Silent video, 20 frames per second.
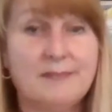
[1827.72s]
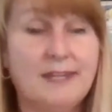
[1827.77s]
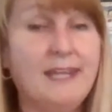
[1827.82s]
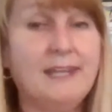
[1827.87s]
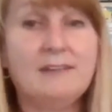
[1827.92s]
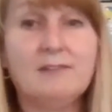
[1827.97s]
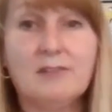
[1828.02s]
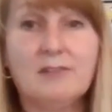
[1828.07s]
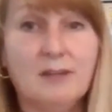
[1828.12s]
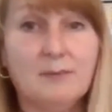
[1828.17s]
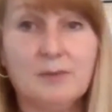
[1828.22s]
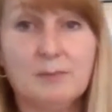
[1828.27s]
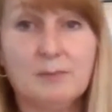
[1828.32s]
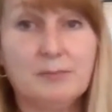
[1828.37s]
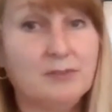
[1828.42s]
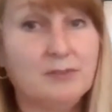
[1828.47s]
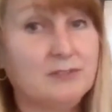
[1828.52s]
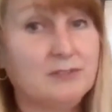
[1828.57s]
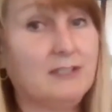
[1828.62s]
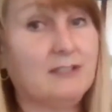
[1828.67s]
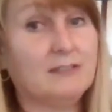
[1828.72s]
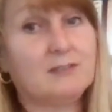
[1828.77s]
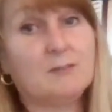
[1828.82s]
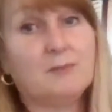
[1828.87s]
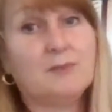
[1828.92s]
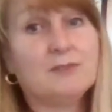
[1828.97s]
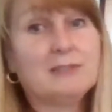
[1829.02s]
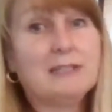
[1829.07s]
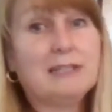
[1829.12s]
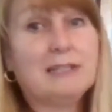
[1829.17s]
eight grams of protein. It's
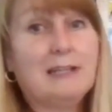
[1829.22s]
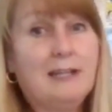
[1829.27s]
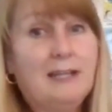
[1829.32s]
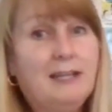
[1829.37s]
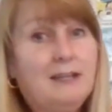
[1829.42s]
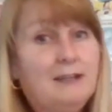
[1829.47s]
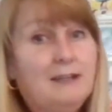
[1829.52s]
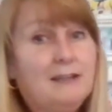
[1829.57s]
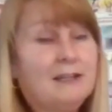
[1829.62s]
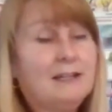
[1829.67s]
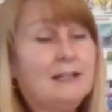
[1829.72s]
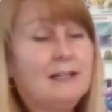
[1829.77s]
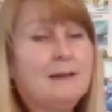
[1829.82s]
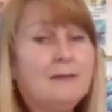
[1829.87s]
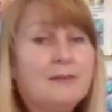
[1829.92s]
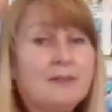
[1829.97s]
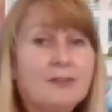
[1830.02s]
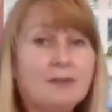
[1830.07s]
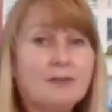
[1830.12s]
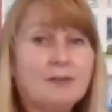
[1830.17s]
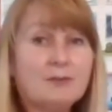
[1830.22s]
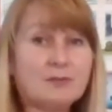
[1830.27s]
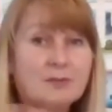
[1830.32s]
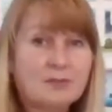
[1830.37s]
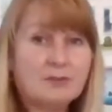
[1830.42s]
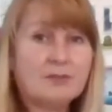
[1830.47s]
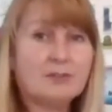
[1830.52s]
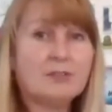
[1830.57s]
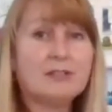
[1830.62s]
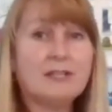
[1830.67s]
almost like an egg. So,
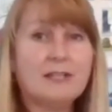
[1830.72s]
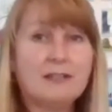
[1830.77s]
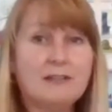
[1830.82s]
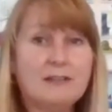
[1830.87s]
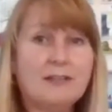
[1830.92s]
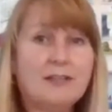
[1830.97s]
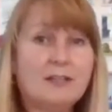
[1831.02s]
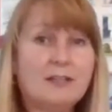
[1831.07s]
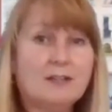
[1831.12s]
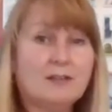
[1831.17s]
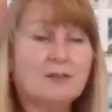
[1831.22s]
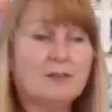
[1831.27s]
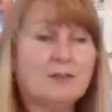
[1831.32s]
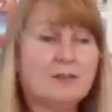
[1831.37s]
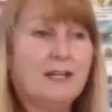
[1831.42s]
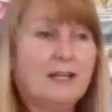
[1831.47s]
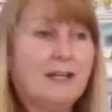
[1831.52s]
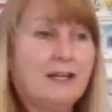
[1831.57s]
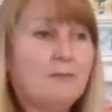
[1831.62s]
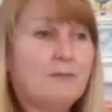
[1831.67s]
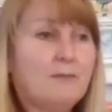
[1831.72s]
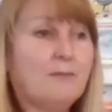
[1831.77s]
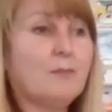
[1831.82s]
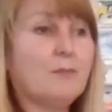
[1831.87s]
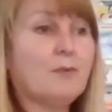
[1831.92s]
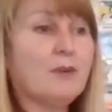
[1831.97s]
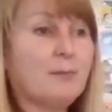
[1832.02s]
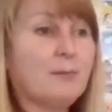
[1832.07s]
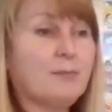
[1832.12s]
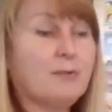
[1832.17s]
so look at, you know,
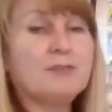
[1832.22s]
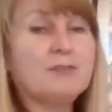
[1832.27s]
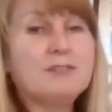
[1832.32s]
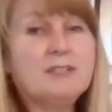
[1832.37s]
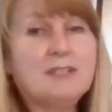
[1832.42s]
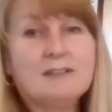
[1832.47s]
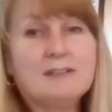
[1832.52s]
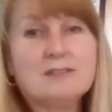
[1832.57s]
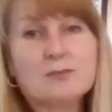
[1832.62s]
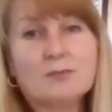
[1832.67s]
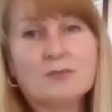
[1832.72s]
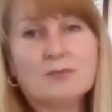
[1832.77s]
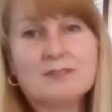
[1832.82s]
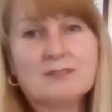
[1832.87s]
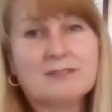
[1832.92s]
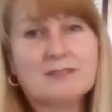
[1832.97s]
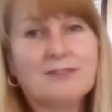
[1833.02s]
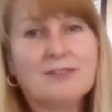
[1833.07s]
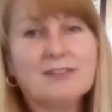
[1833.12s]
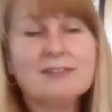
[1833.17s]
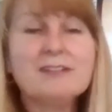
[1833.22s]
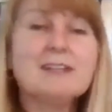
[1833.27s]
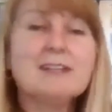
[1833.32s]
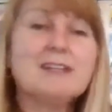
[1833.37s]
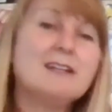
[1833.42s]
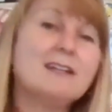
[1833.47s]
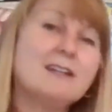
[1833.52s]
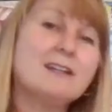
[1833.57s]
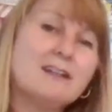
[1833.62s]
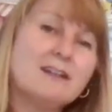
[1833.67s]
more the protein sources. If you're
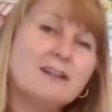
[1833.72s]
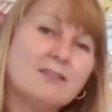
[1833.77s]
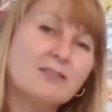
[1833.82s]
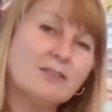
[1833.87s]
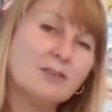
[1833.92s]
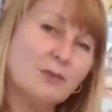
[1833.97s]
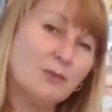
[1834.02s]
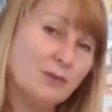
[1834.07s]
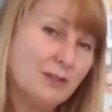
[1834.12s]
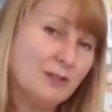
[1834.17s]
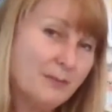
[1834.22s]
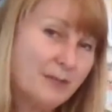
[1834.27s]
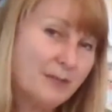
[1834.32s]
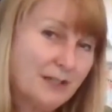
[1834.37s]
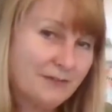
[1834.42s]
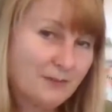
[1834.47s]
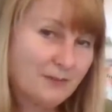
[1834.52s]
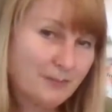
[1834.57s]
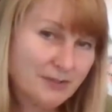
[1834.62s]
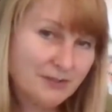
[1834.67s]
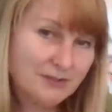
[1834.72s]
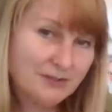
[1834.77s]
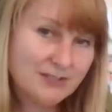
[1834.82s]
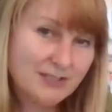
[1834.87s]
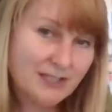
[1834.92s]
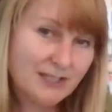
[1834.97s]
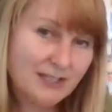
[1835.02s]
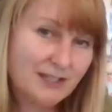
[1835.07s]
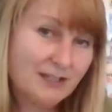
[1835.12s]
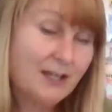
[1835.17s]
looking at a granola bar for
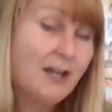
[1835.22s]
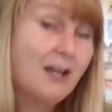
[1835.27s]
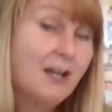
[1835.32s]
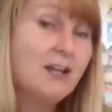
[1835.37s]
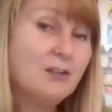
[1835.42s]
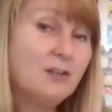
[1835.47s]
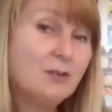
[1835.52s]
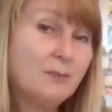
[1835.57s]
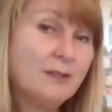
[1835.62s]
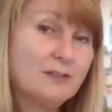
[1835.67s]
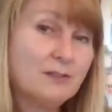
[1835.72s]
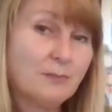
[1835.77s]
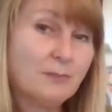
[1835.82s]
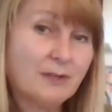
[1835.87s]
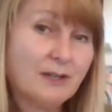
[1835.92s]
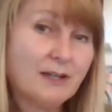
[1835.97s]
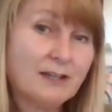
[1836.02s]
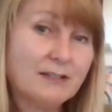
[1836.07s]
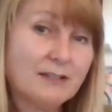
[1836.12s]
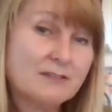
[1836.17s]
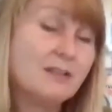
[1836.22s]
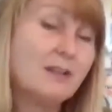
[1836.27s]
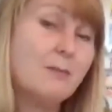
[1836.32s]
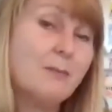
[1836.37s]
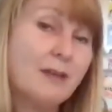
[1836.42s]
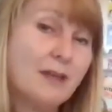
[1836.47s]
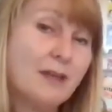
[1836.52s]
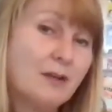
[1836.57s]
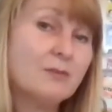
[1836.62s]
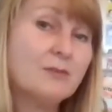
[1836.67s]
protein, you'll be surprised. It
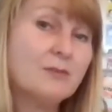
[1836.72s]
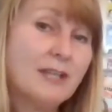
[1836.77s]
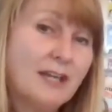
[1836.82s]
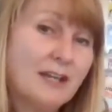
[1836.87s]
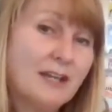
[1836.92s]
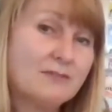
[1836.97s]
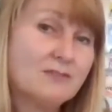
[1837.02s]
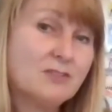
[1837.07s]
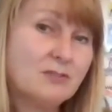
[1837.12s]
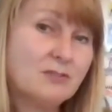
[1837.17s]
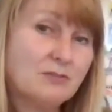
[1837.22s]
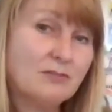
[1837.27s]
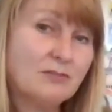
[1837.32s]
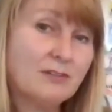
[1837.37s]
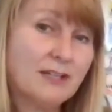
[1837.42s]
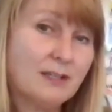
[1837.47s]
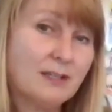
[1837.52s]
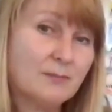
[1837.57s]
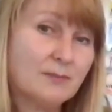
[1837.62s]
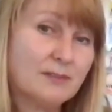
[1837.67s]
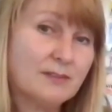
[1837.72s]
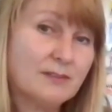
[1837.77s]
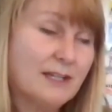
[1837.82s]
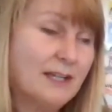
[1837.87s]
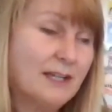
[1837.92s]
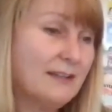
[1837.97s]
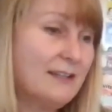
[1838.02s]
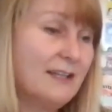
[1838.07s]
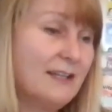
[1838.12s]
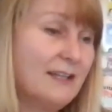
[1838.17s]
may only have two grams.
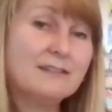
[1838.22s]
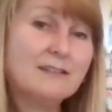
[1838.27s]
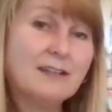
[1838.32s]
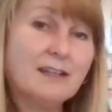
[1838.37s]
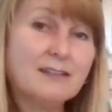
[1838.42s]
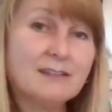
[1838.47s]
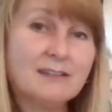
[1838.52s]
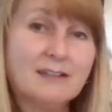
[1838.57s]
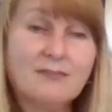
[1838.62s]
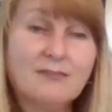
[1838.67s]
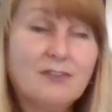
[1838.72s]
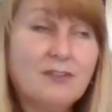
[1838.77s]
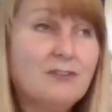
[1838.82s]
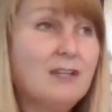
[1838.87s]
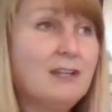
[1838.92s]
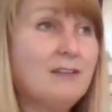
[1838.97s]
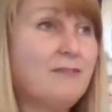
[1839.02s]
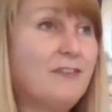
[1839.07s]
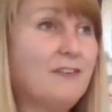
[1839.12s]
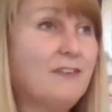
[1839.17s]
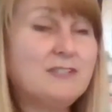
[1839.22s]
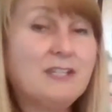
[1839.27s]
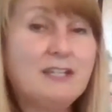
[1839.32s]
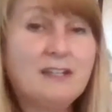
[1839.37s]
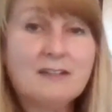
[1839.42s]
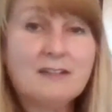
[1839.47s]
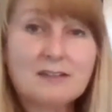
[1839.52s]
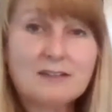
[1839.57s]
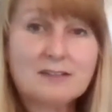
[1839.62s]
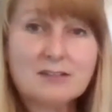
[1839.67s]
That's nothing. If you need
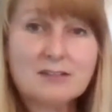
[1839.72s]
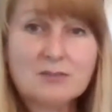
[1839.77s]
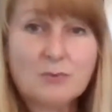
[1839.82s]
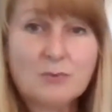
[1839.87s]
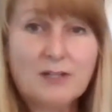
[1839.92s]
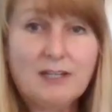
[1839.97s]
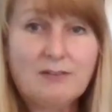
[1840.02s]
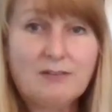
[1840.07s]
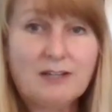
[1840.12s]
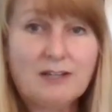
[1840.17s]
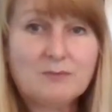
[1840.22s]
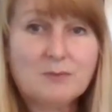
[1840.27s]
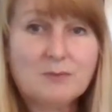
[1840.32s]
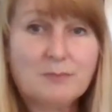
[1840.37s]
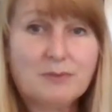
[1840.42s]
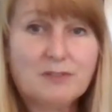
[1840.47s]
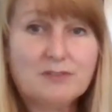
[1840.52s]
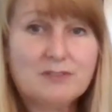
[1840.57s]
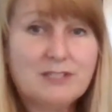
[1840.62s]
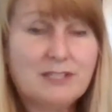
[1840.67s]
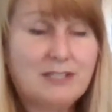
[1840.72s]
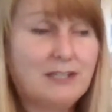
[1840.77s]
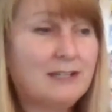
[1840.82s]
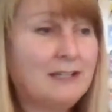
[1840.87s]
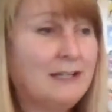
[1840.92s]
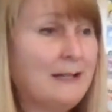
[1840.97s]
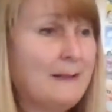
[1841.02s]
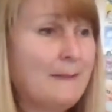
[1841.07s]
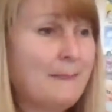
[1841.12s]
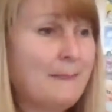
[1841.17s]
15 to 20 grams of protein,
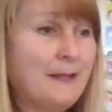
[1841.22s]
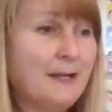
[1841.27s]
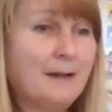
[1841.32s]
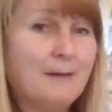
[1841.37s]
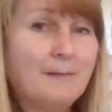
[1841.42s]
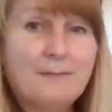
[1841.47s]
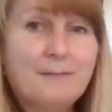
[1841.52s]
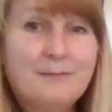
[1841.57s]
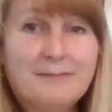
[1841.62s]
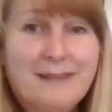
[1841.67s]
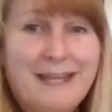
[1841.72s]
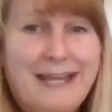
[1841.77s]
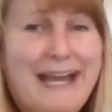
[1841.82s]
um,